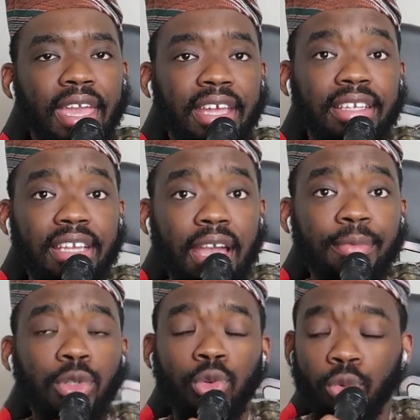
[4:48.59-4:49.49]
And
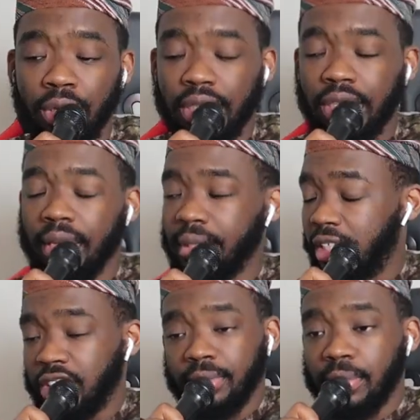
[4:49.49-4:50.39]
Cameroon will win the game.
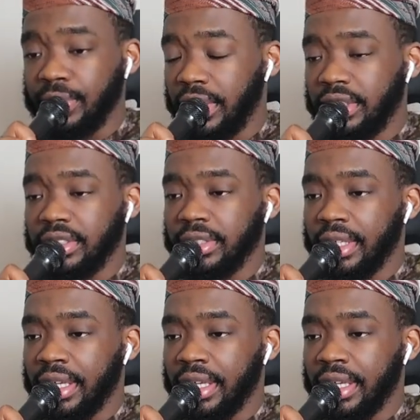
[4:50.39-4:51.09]
That's just my prediction.